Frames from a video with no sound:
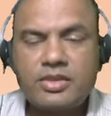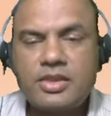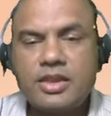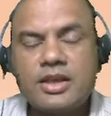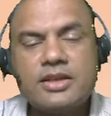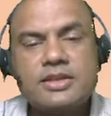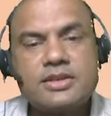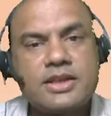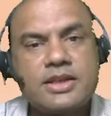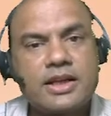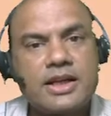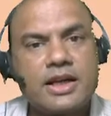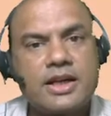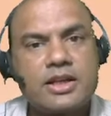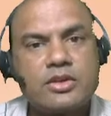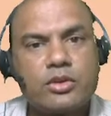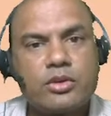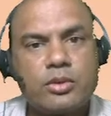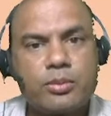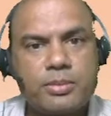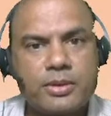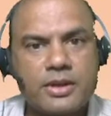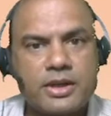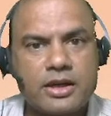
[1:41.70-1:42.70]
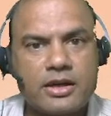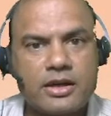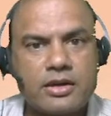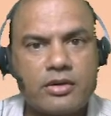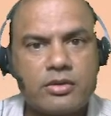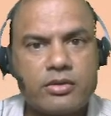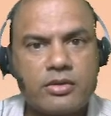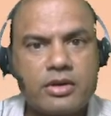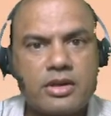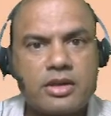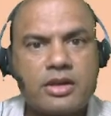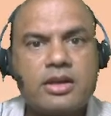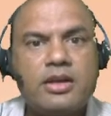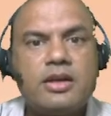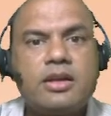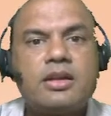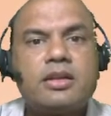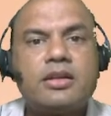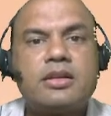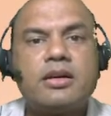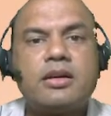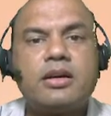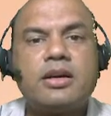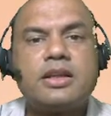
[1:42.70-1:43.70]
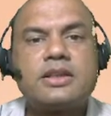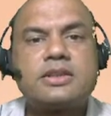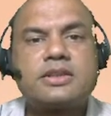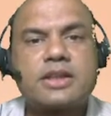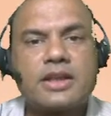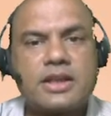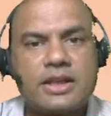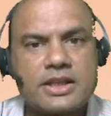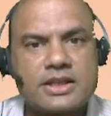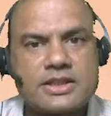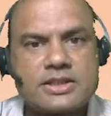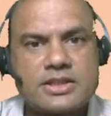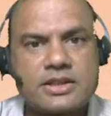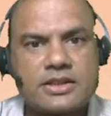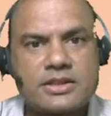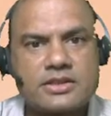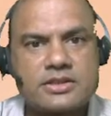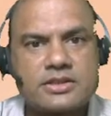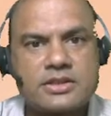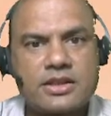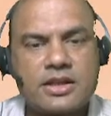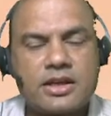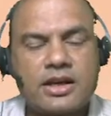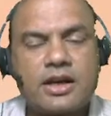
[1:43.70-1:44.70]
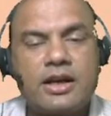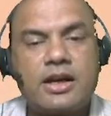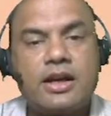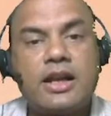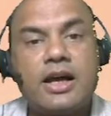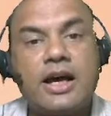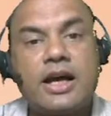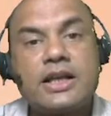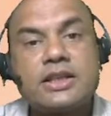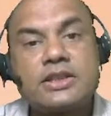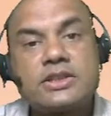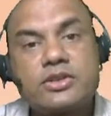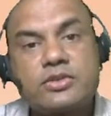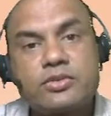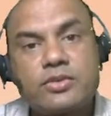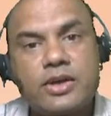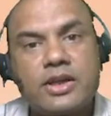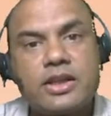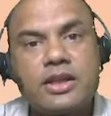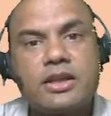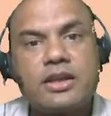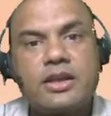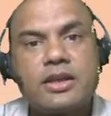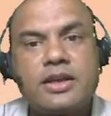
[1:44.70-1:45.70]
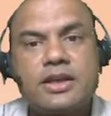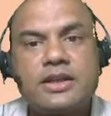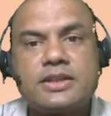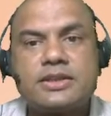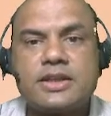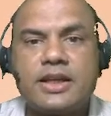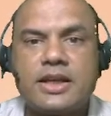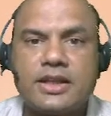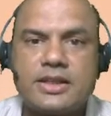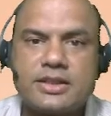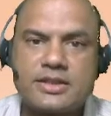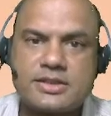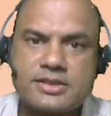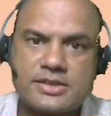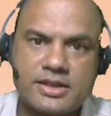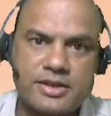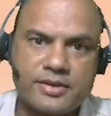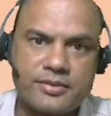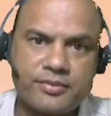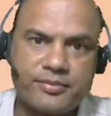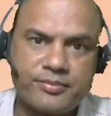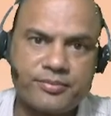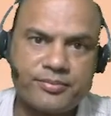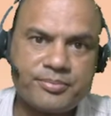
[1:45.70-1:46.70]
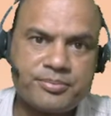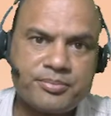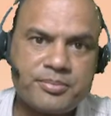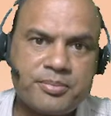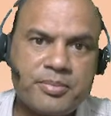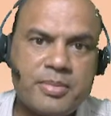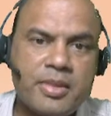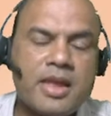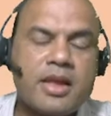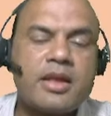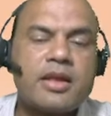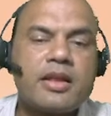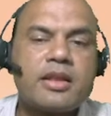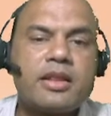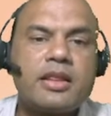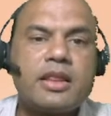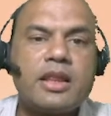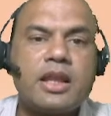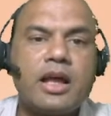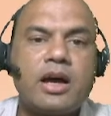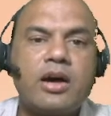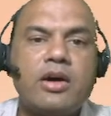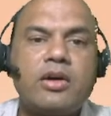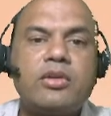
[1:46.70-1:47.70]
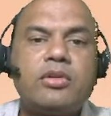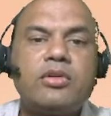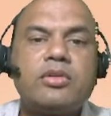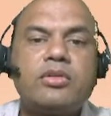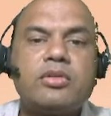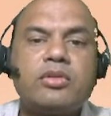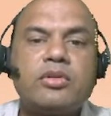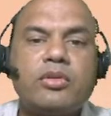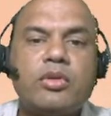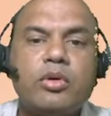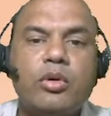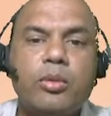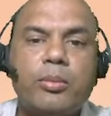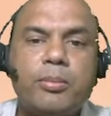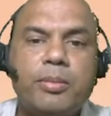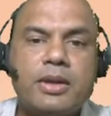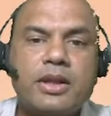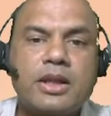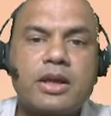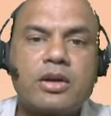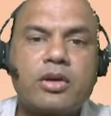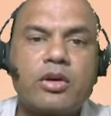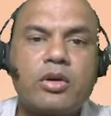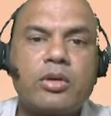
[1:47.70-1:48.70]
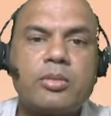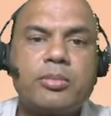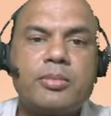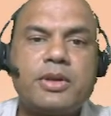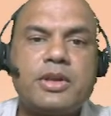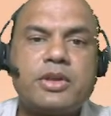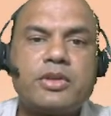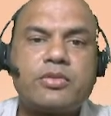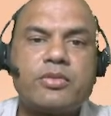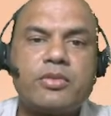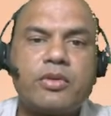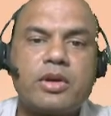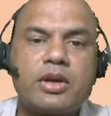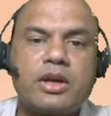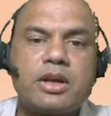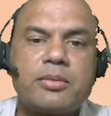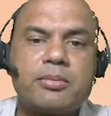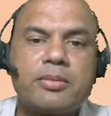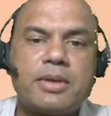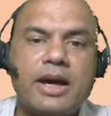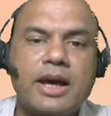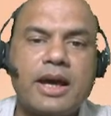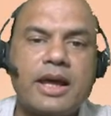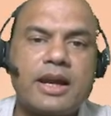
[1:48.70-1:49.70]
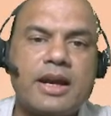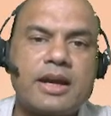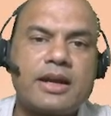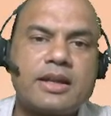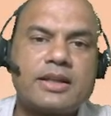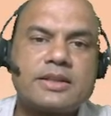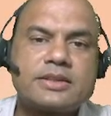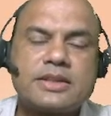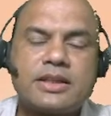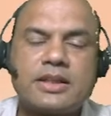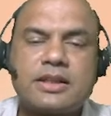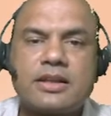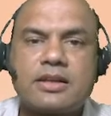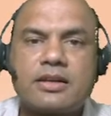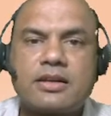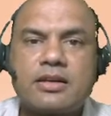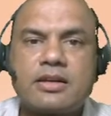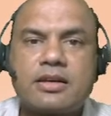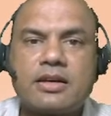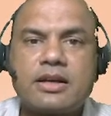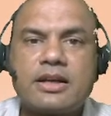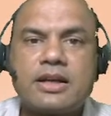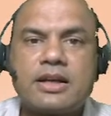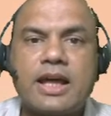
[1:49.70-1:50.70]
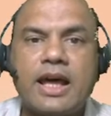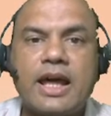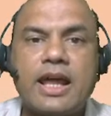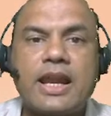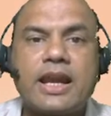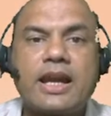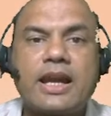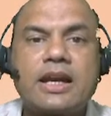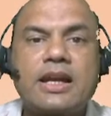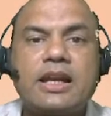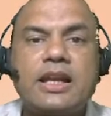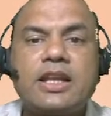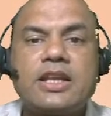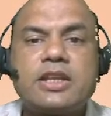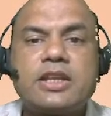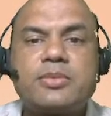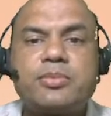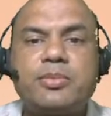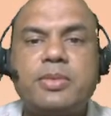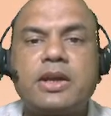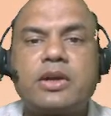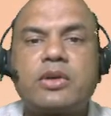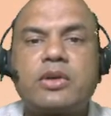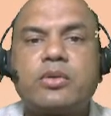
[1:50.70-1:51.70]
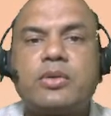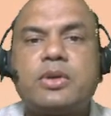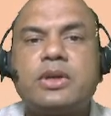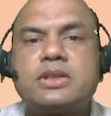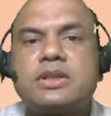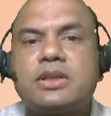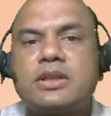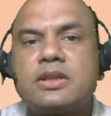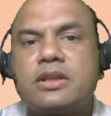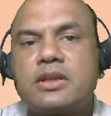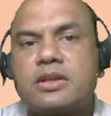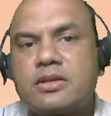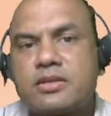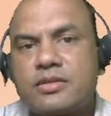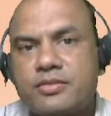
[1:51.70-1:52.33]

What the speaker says: second is open account, third is collections, and last one is LC. Now, open account means what? The buyer and the seller directly speak to each other.